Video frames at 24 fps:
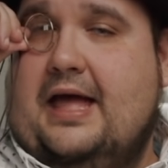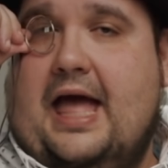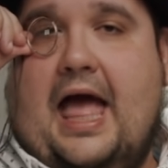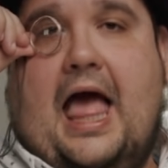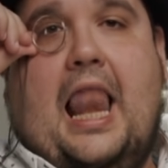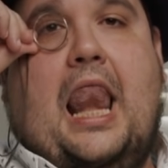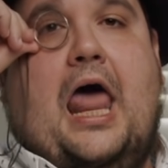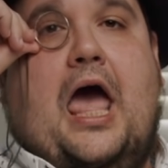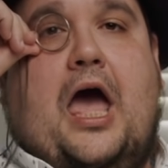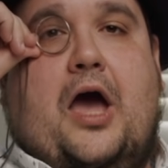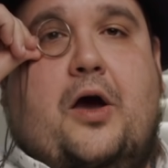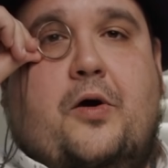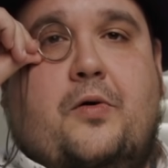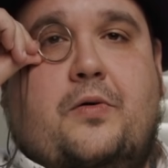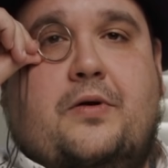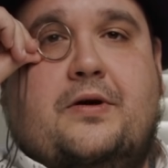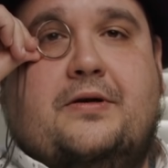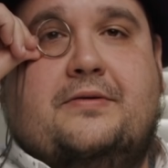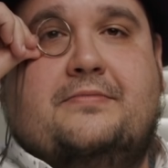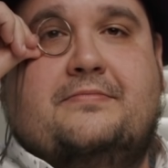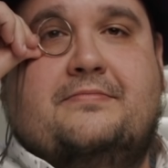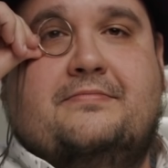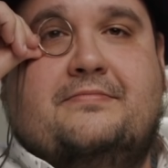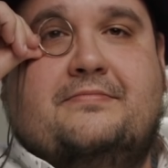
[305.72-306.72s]

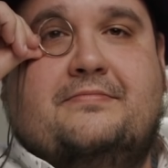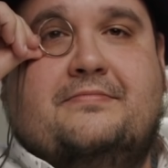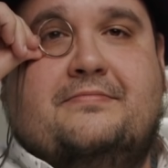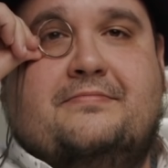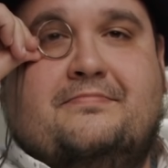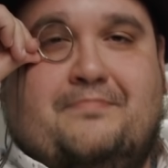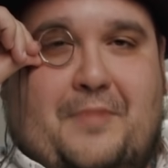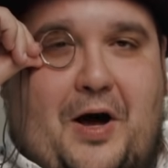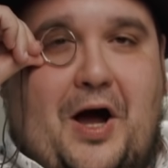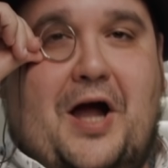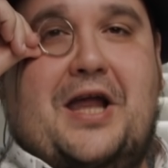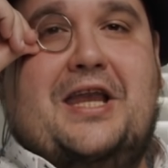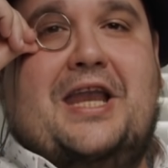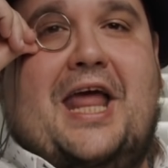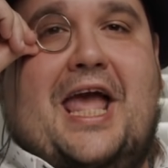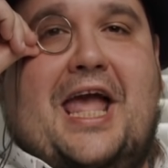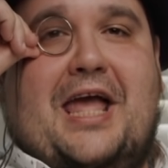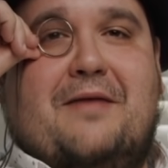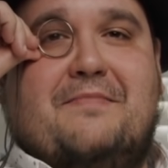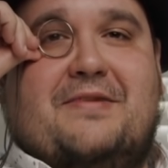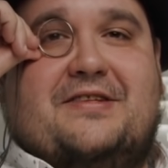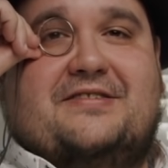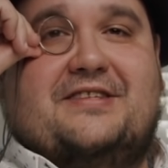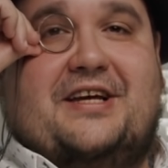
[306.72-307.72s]
Hello. My
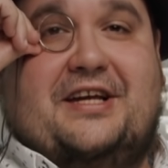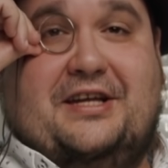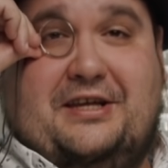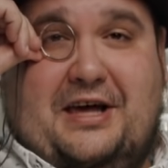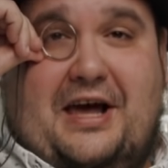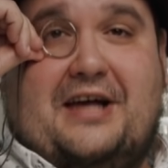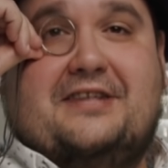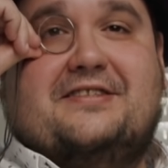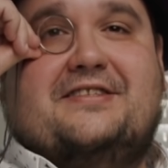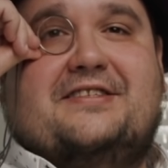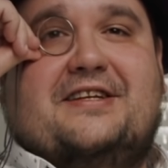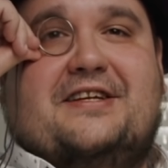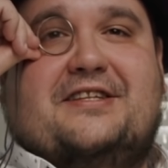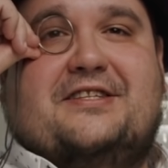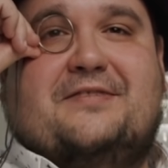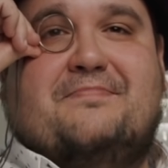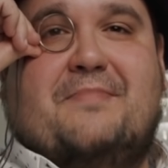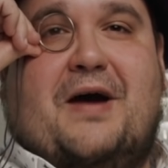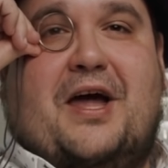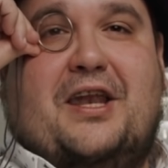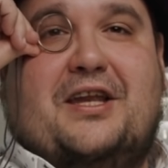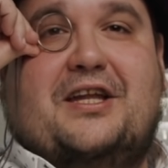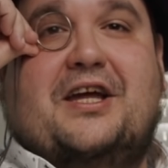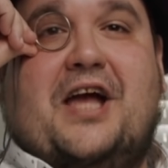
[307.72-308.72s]
name is
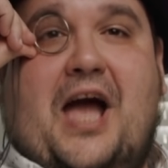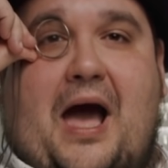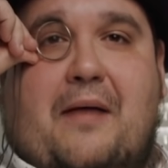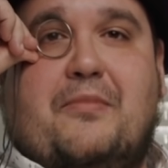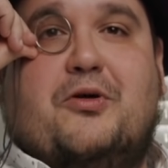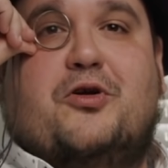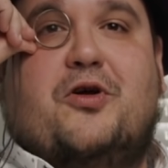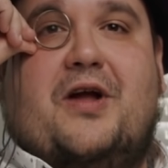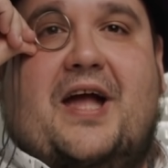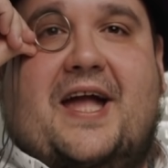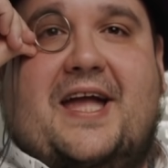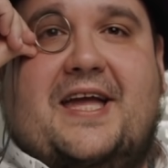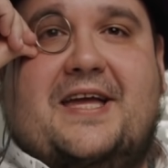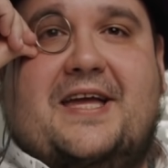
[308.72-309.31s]
Augustus Montgomery.